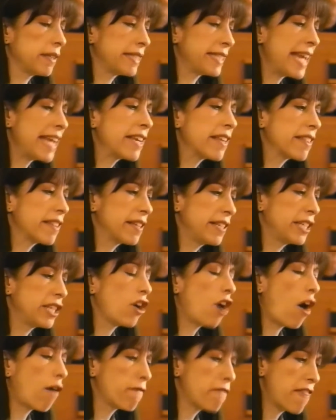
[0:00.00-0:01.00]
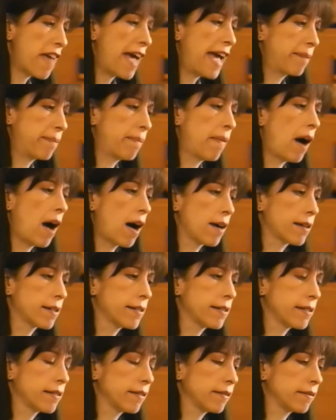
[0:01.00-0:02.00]
Take the lid off that
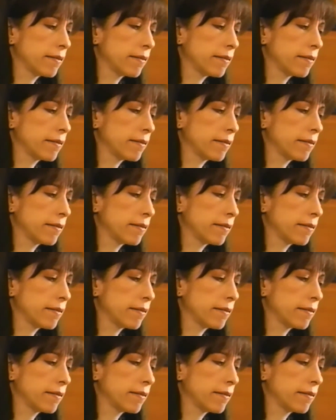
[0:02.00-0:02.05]
box.